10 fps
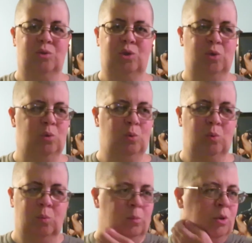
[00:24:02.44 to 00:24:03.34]

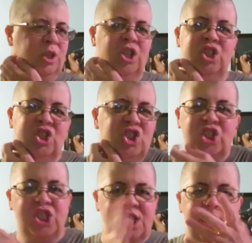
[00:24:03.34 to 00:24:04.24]
too
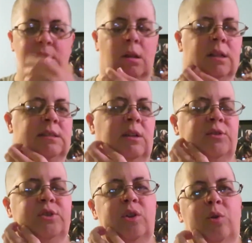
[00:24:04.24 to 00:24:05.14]
gushy and all that
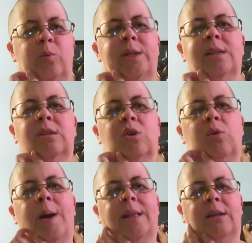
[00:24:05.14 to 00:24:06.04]
stuff. So we didn't
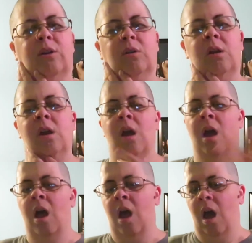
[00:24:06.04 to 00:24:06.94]
go back there.
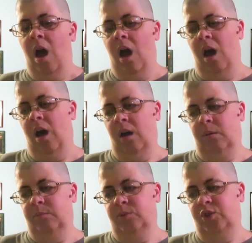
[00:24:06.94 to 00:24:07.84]

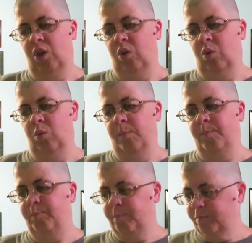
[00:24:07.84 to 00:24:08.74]
Um, so
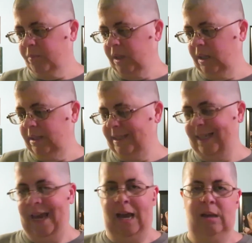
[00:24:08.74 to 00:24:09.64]

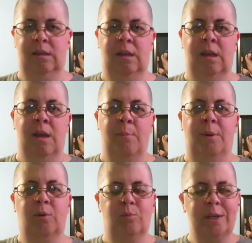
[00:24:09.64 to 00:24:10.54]
yeah.
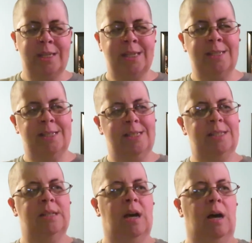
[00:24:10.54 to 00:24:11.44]
But Ricky
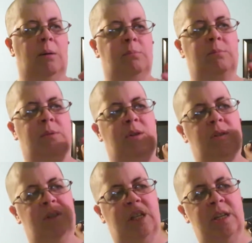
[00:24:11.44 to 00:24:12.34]
did, um,
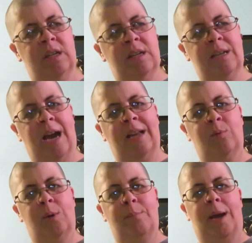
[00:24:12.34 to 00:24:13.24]
he kind
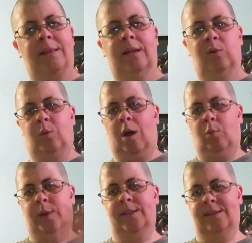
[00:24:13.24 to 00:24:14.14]
of went back there
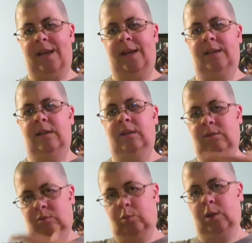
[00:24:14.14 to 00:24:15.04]
while we stayed.
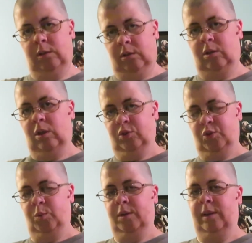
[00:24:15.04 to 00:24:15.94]
We're
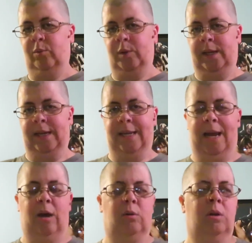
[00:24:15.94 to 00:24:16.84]
close to where that we can get
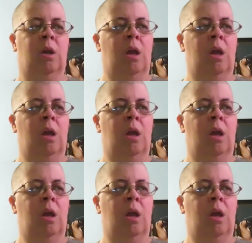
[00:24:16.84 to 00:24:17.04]
out.